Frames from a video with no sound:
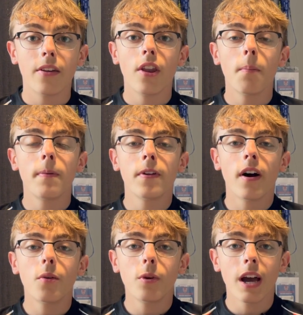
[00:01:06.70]
number
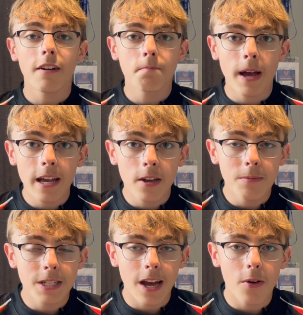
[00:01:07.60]
9 we have
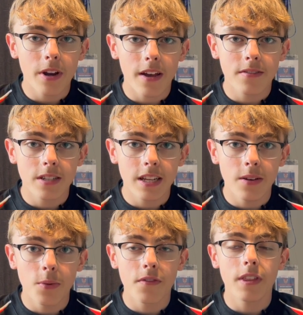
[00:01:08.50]
Peckham Town FC
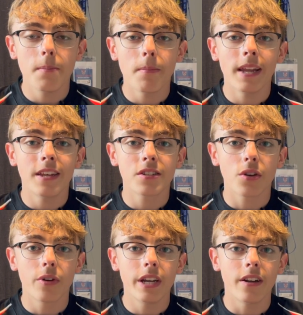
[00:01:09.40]
with the Menace
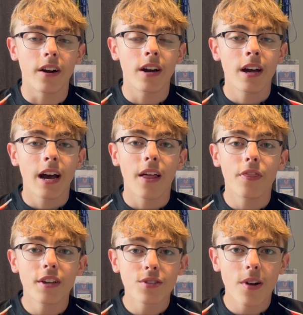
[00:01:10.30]
Arena, and
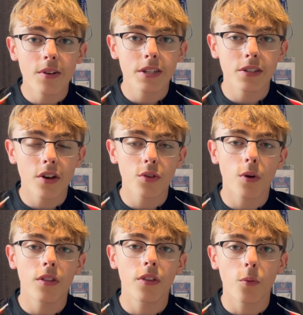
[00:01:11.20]
this ground is another
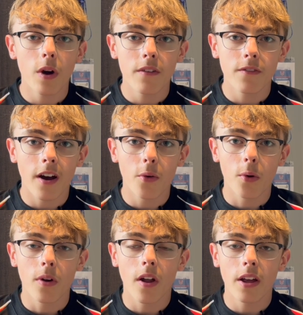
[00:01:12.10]
one that went viral
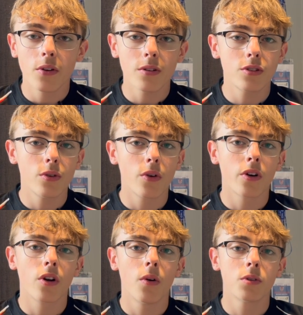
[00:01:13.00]
online not too long
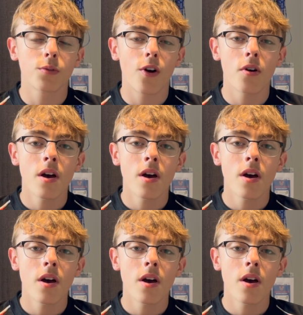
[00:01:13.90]
ago as well,